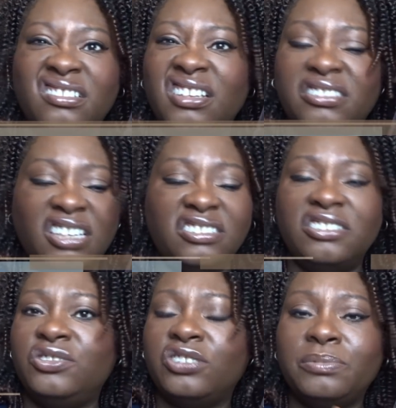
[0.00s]
It's an
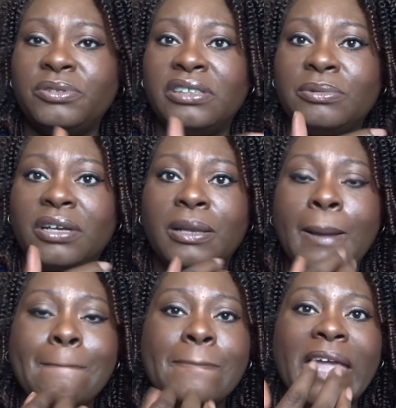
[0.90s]
enjoyable lip
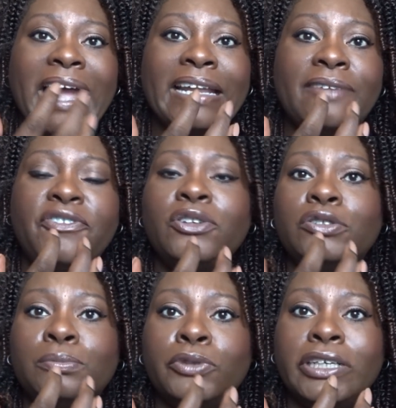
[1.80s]
colour, and it
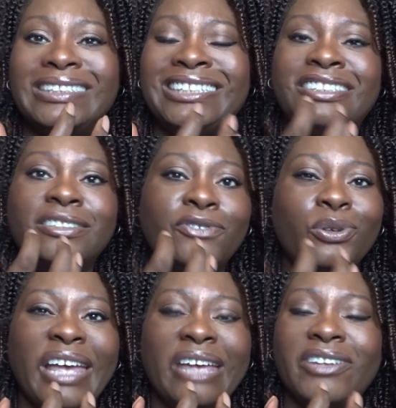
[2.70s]
feels moist. It doesn't
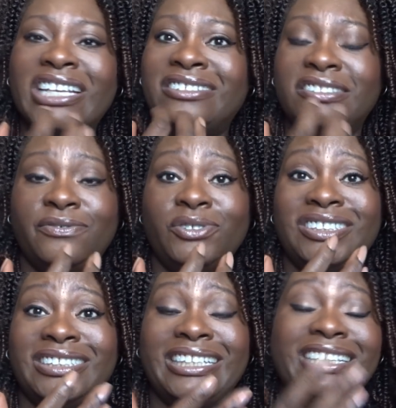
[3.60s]
feel heavy. It doesn't feel
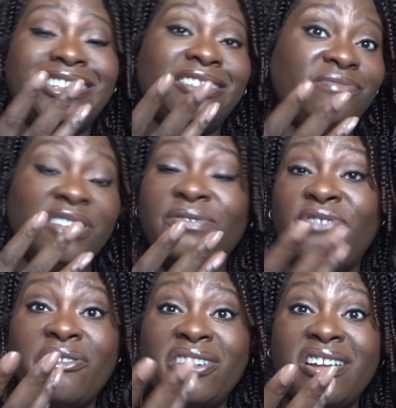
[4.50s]
sticky. So it's
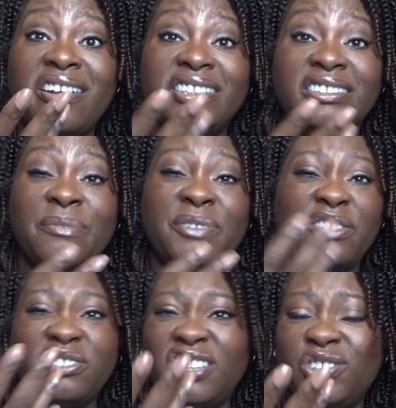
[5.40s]
very nice.
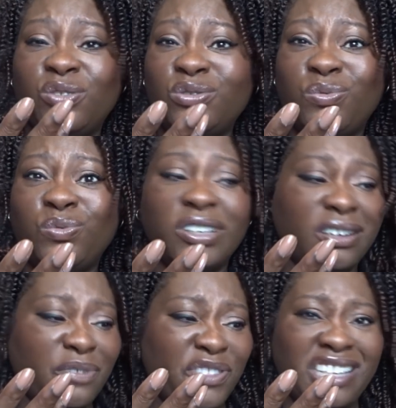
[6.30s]
It's called
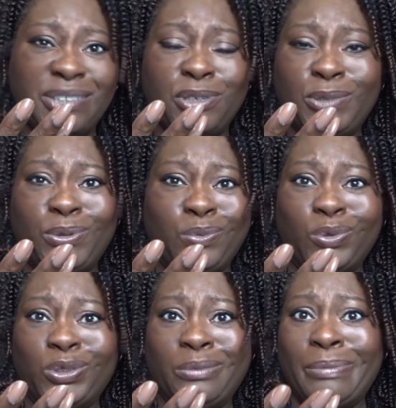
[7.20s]
I think it's supposed to be
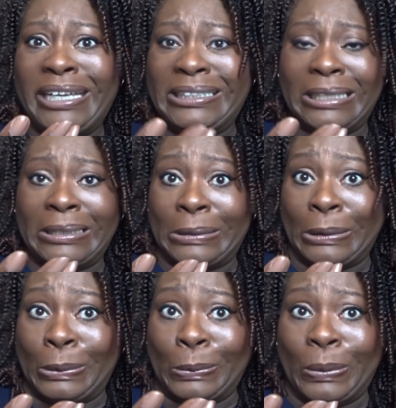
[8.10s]
water based. I don't
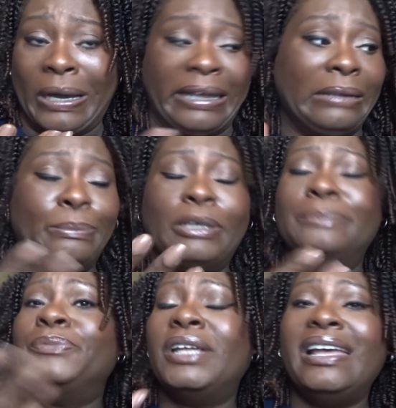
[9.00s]
know why, but
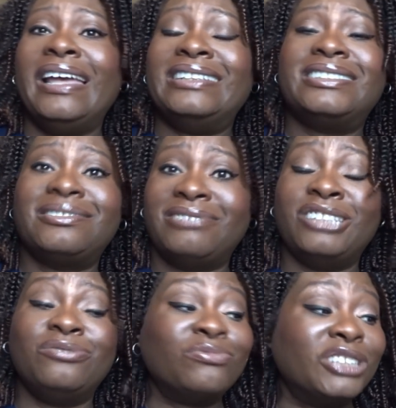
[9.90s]
it's
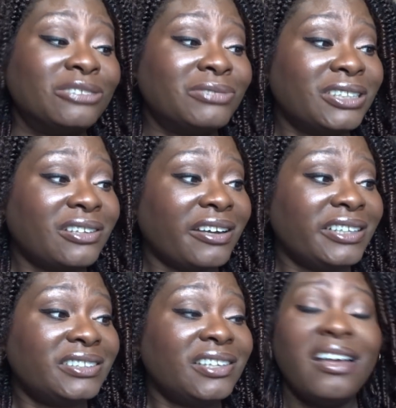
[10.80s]
really, really
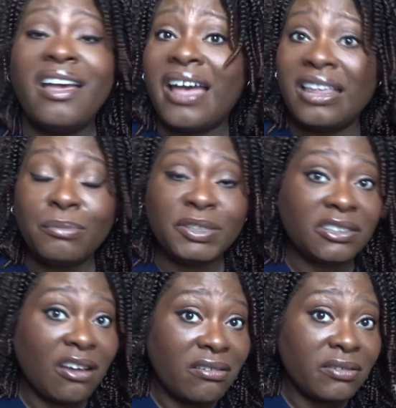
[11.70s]
nice. And the
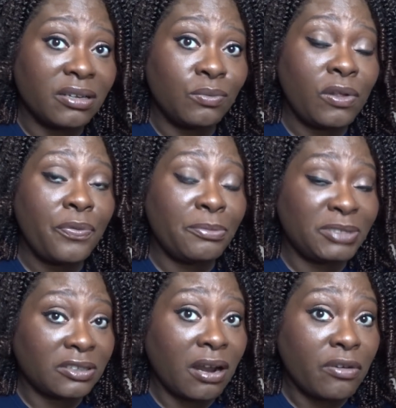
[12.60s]
mascara. Well, the
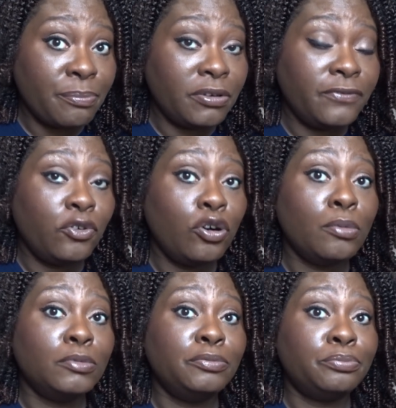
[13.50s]
mascara
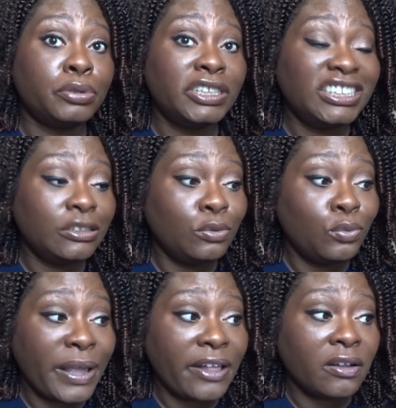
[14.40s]
performed pretty
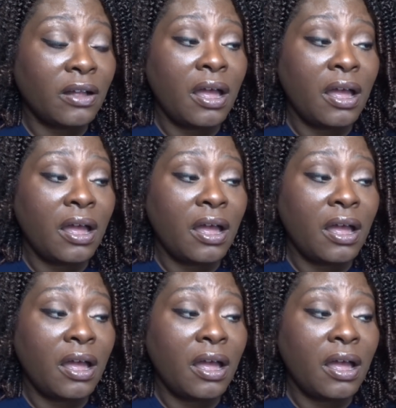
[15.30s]
well.